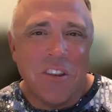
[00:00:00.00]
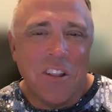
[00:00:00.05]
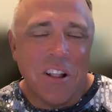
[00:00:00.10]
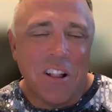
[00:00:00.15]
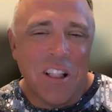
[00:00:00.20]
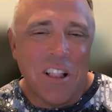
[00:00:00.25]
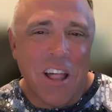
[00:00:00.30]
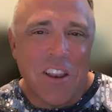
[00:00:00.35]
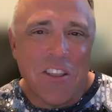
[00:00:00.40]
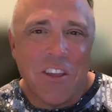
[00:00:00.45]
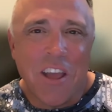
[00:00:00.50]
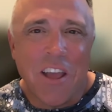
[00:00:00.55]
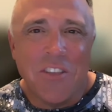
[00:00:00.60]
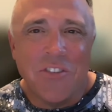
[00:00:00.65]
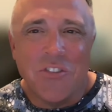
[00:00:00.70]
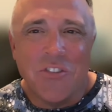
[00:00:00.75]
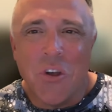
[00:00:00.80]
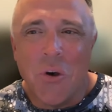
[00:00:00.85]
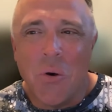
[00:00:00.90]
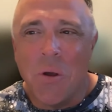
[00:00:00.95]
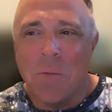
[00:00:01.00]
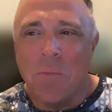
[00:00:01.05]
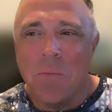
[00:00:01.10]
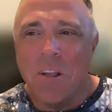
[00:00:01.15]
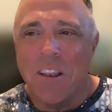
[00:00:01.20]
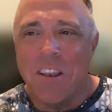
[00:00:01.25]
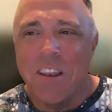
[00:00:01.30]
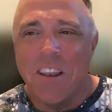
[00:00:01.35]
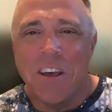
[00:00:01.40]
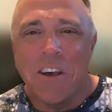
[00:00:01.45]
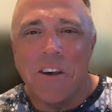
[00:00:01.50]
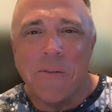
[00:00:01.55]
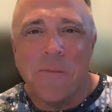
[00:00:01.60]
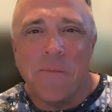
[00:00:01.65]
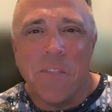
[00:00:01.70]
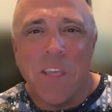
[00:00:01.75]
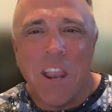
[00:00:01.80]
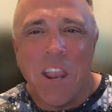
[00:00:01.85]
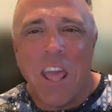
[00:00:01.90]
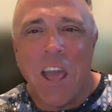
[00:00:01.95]
lot of you guys know it, but
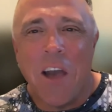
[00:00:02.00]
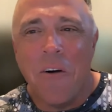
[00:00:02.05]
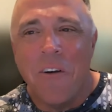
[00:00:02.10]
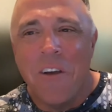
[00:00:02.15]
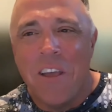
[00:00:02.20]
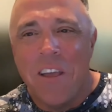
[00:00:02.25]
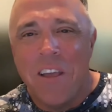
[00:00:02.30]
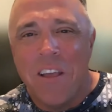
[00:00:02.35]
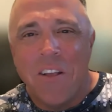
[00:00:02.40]
anyhow,